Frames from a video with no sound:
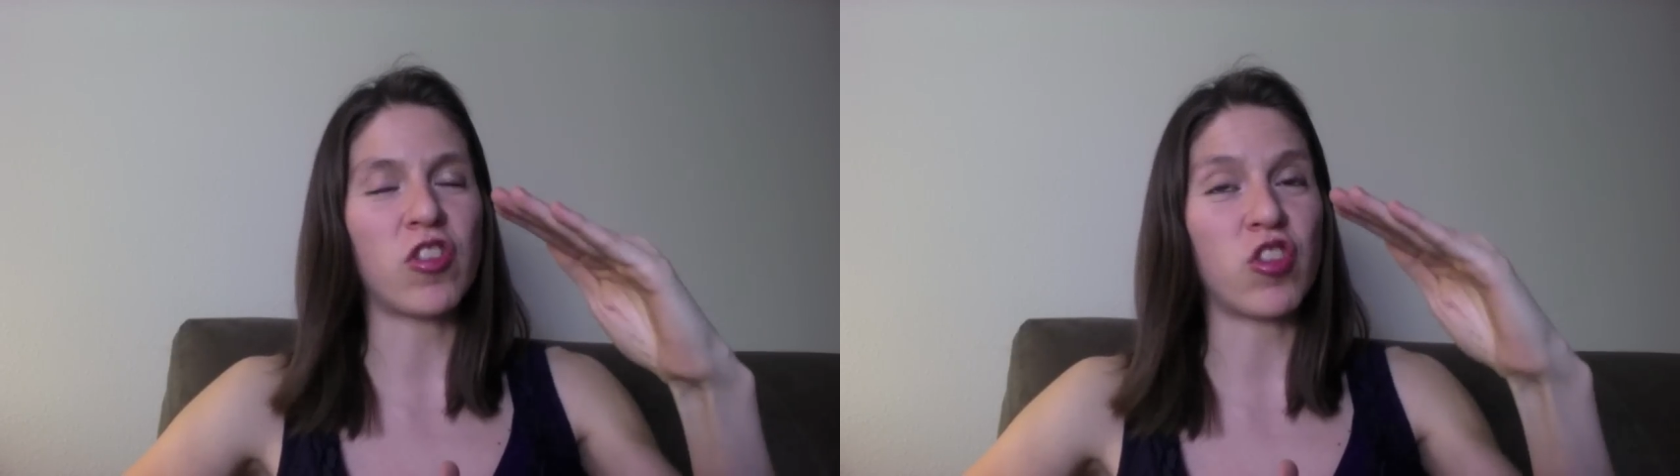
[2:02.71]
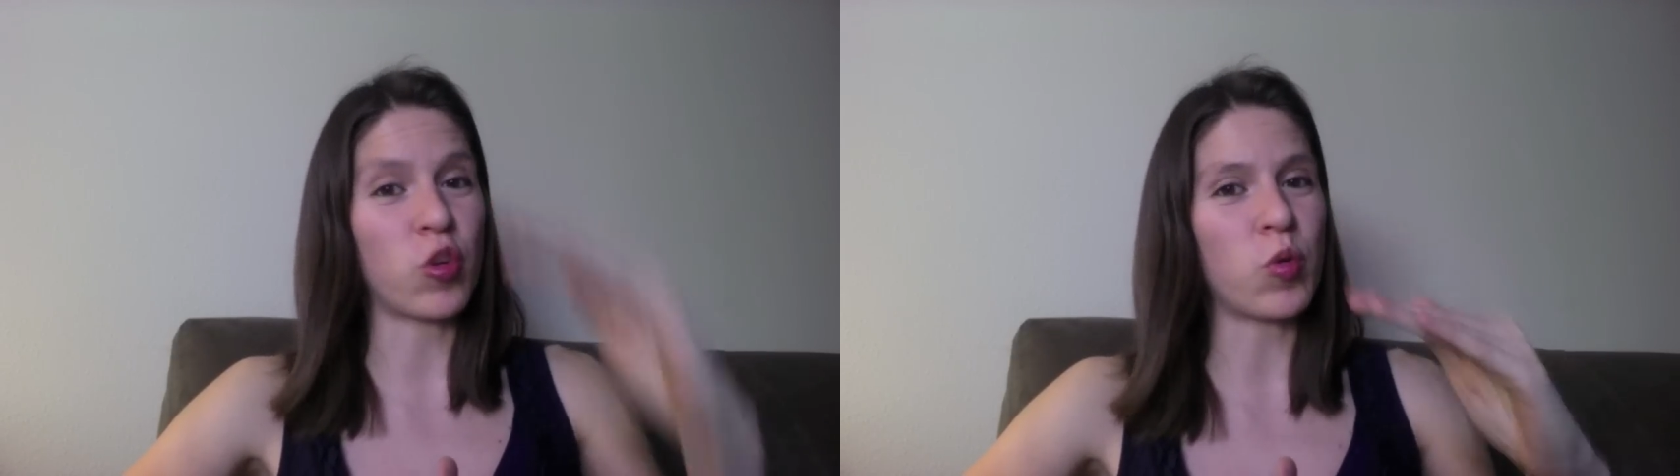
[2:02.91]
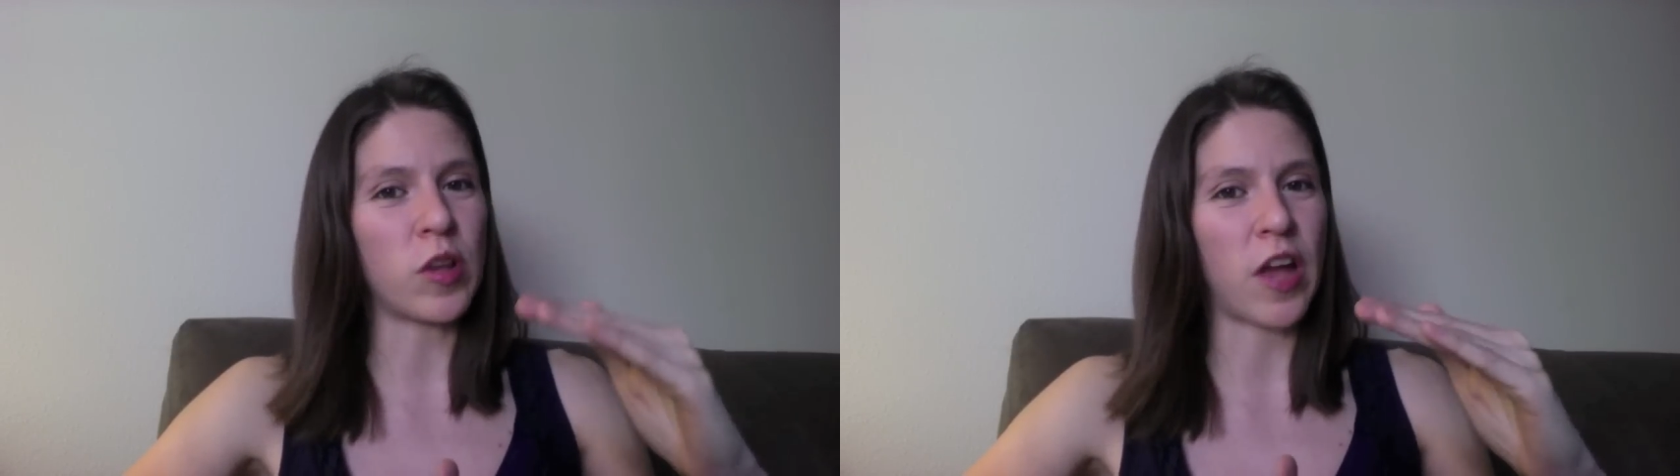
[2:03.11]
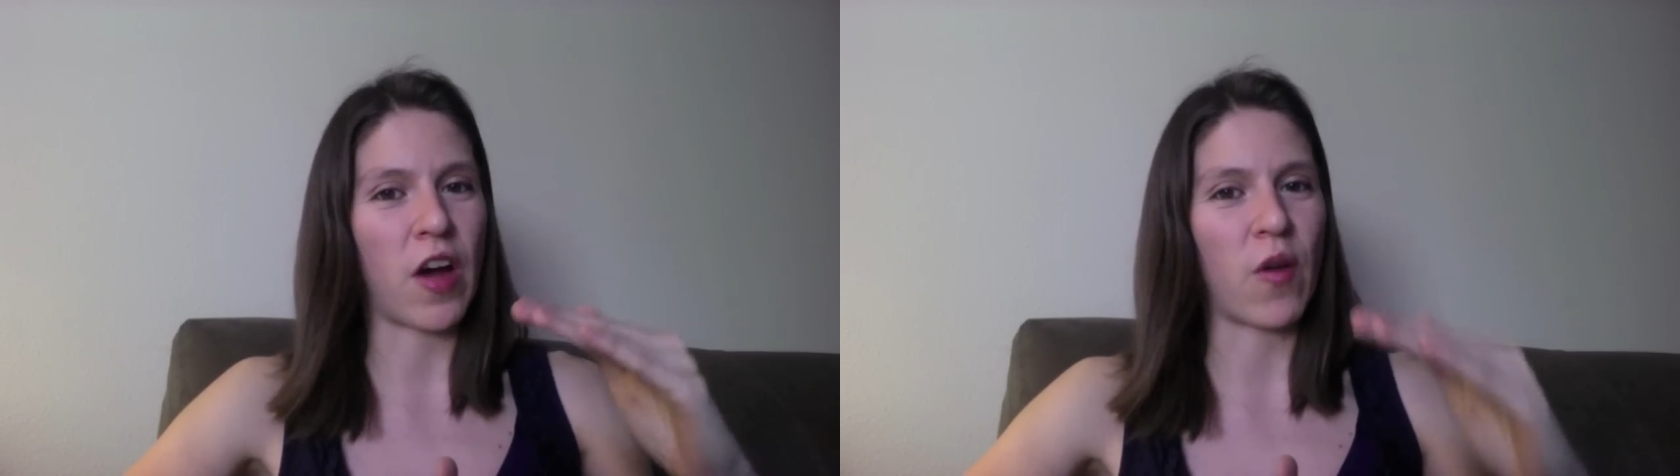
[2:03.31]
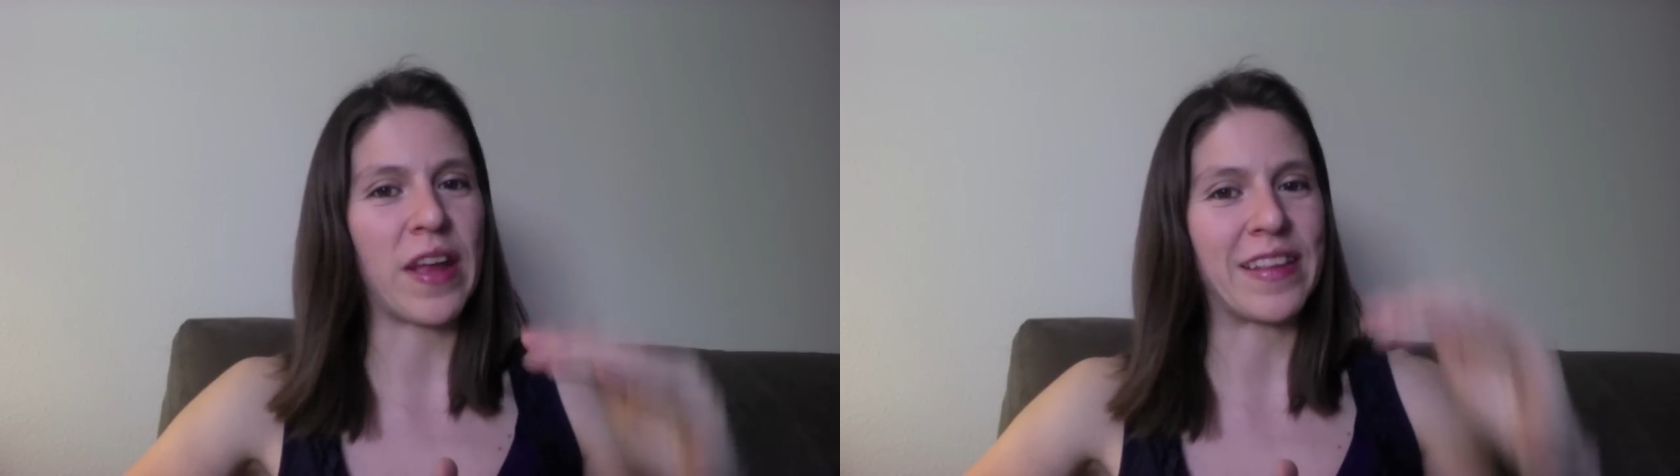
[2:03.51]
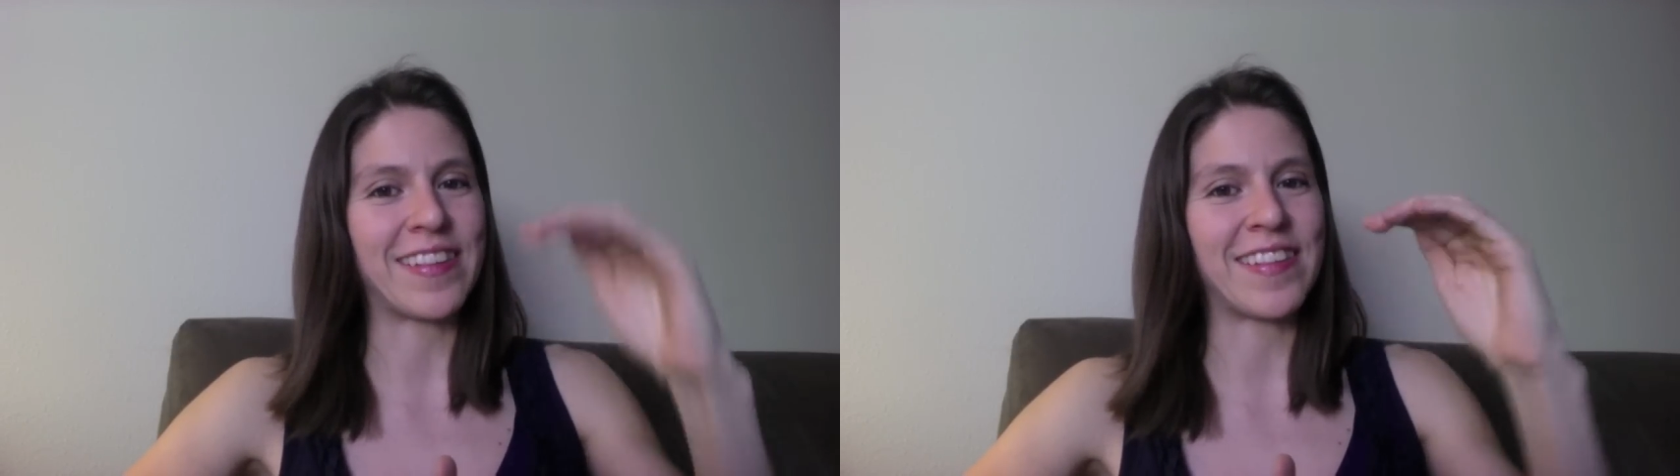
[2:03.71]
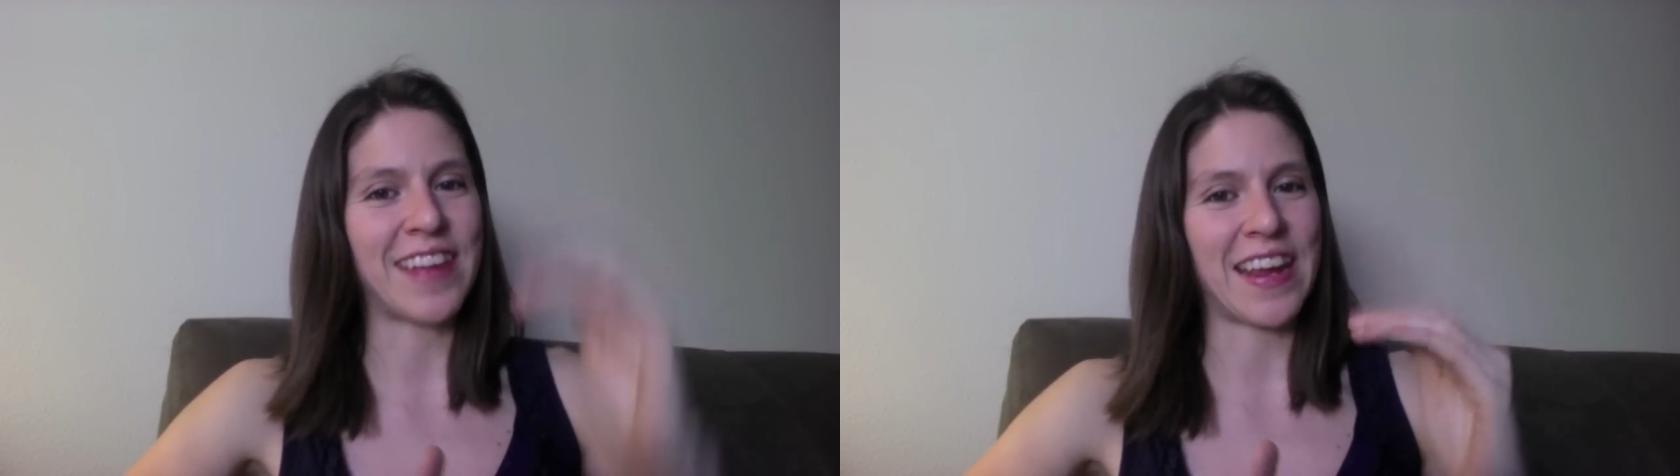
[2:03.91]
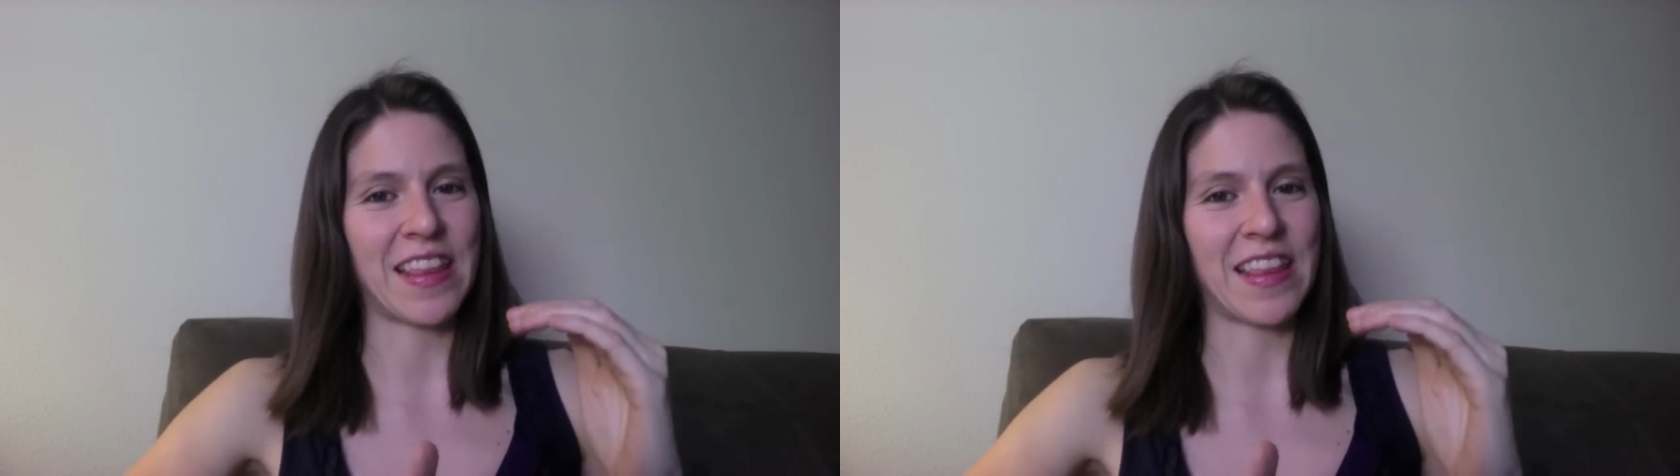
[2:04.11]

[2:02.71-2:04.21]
too low, and stay